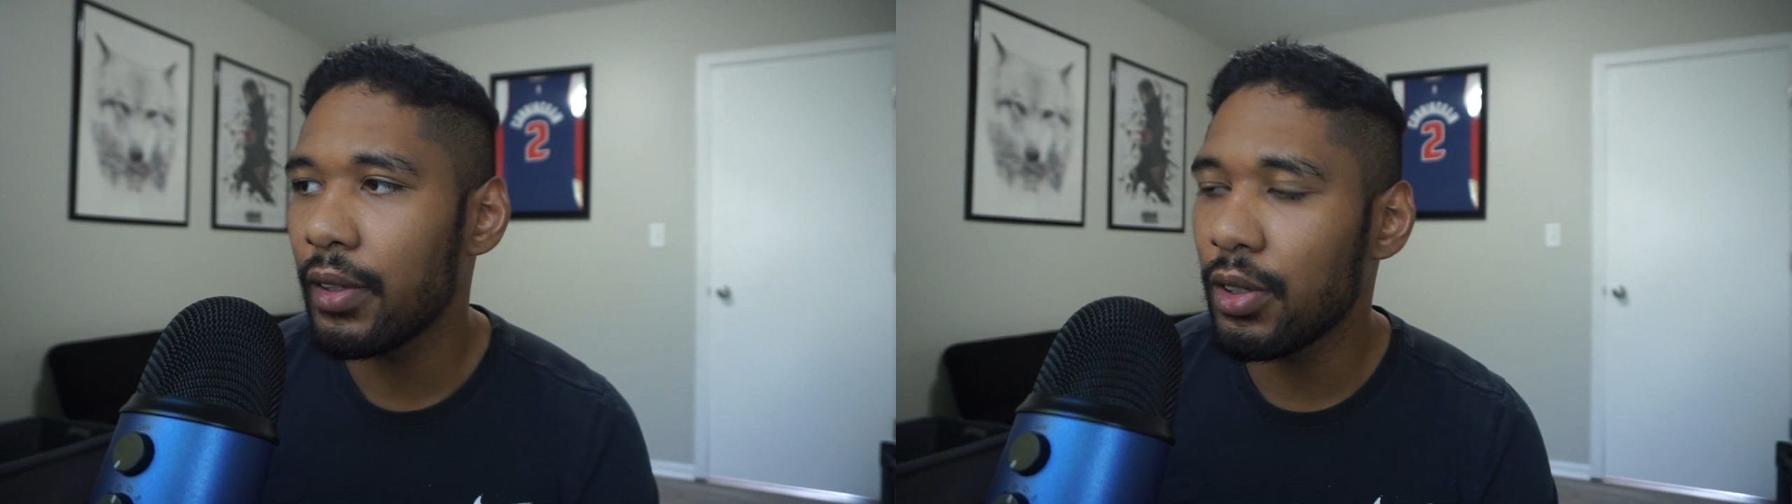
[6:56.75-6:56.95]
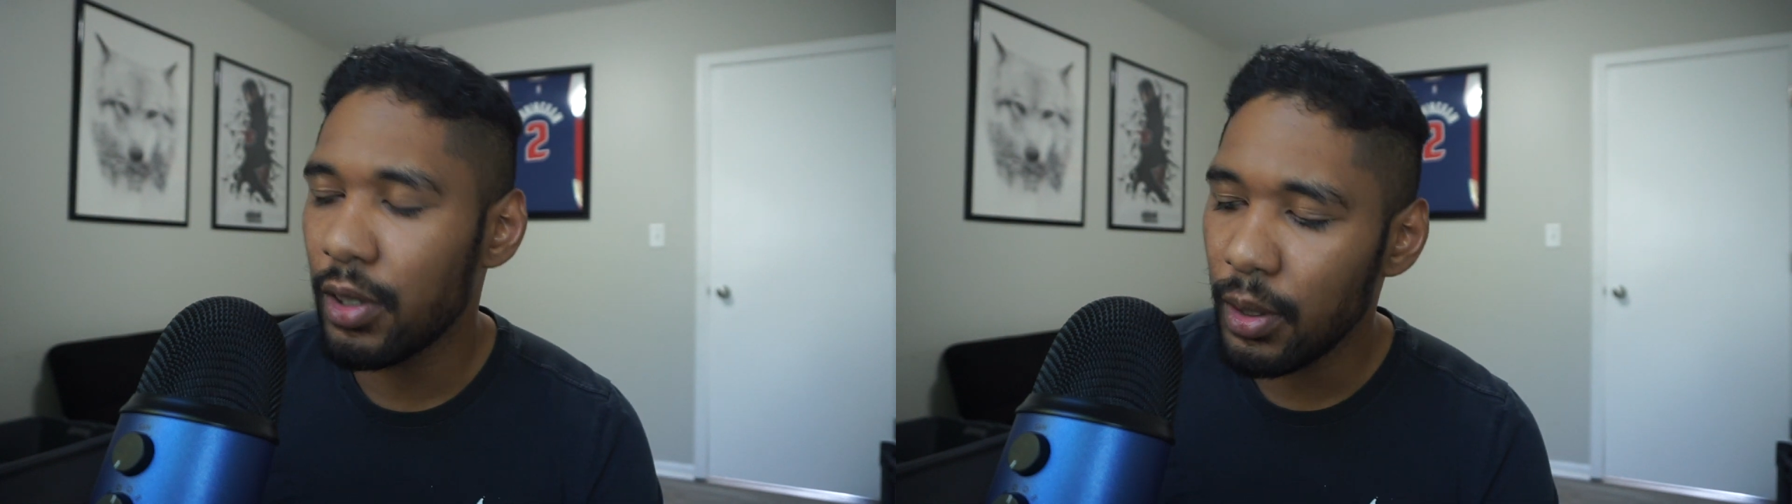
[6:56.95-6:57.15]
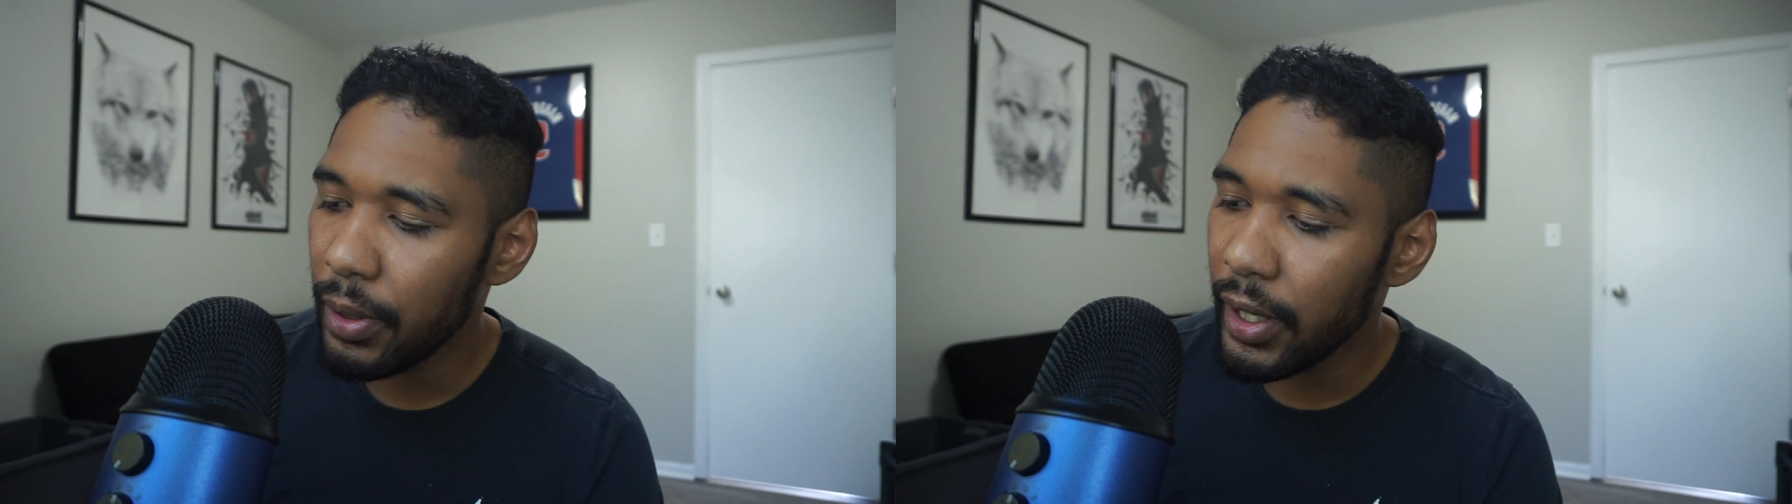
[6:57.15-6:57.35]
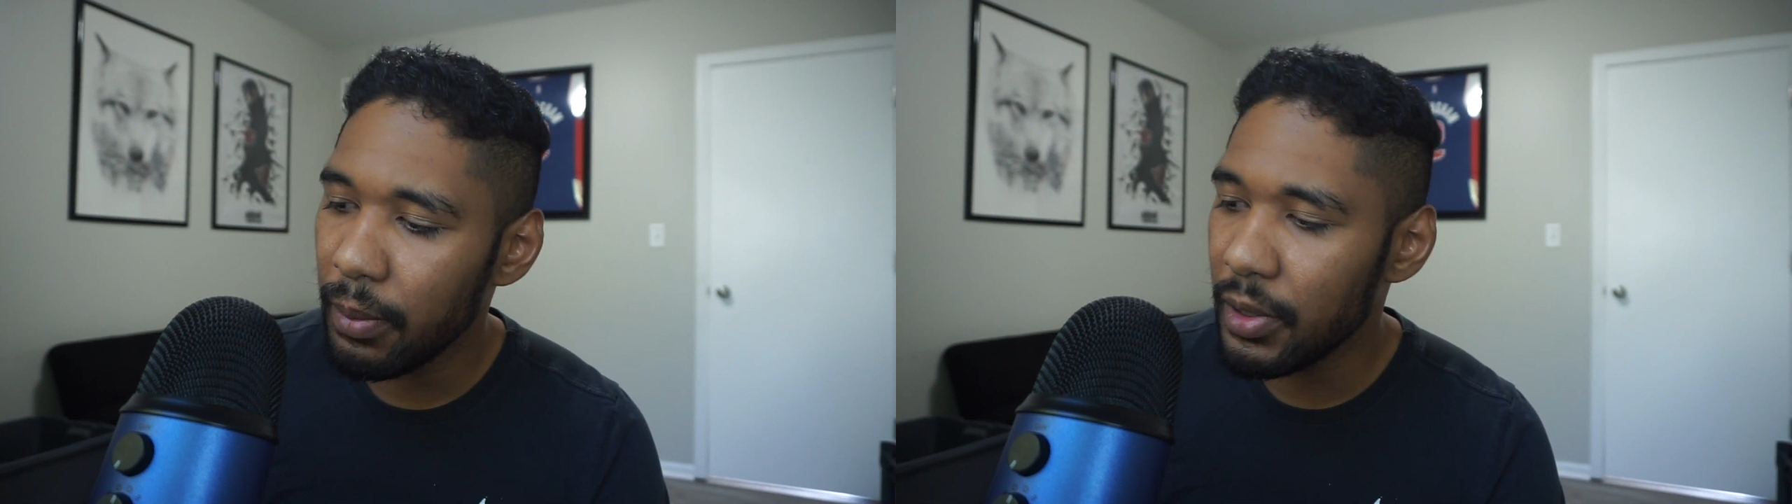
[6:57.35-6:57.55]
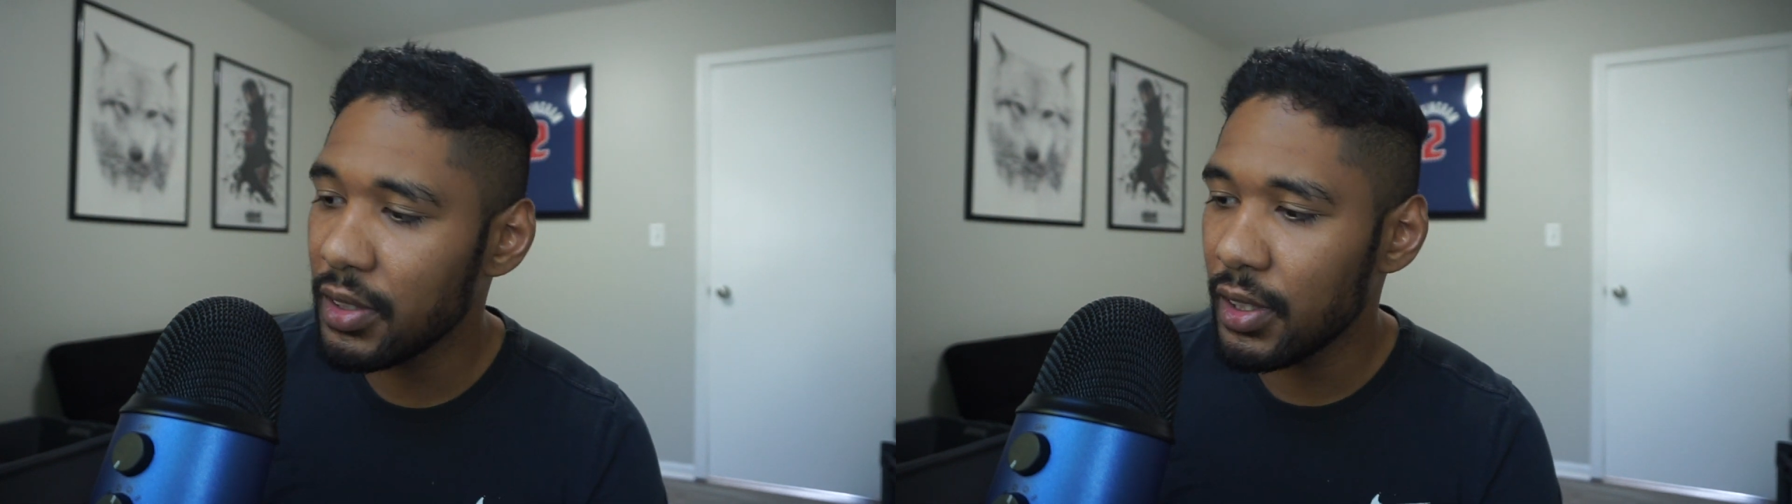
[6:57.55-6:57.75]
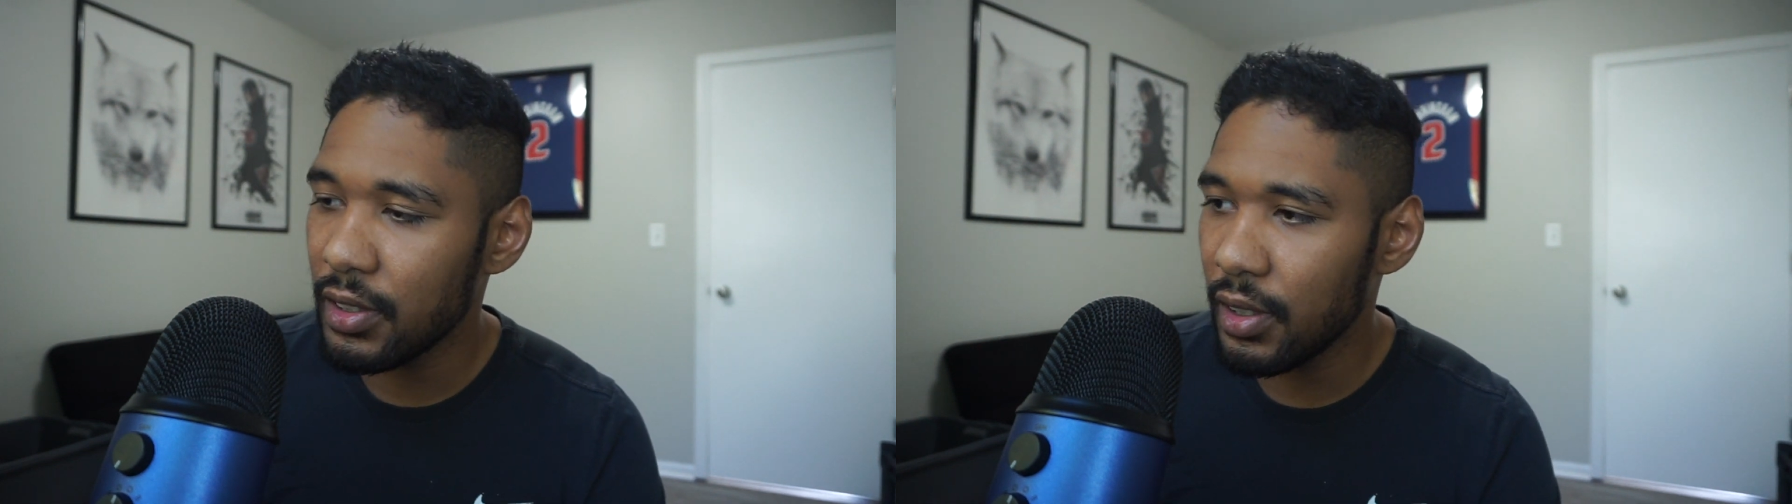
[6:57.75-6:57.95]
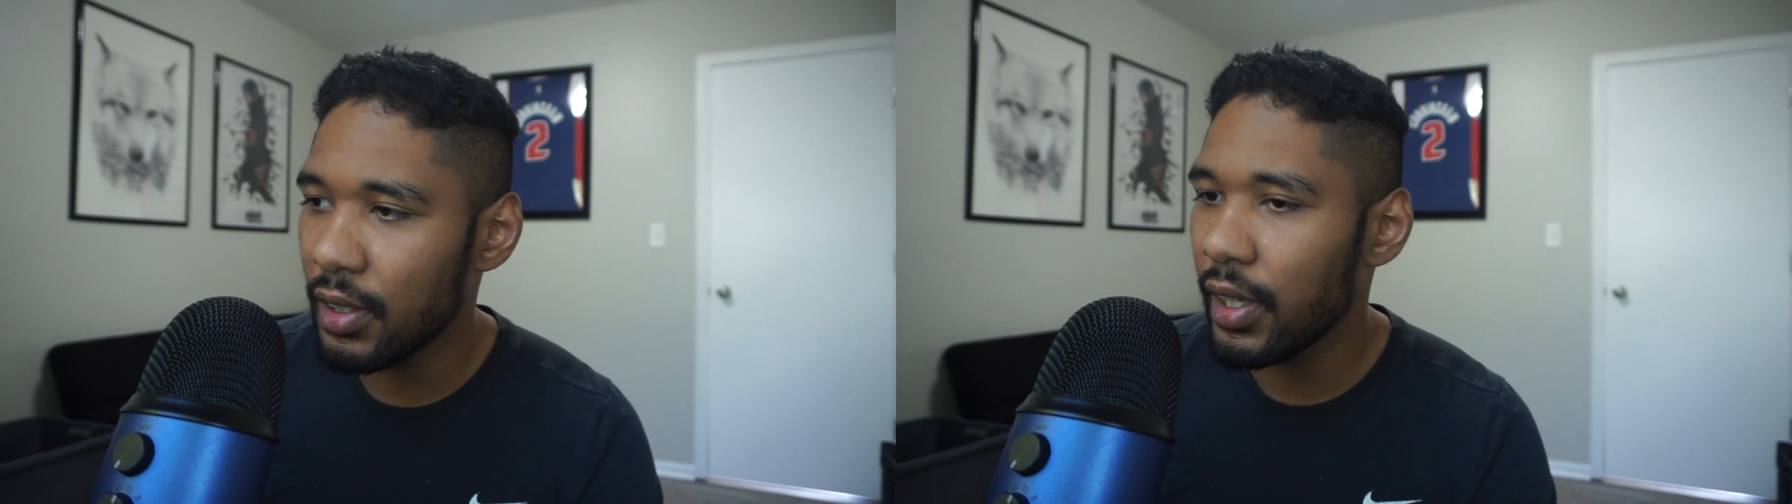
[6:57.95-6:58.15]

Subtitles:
they're going to play him consistently,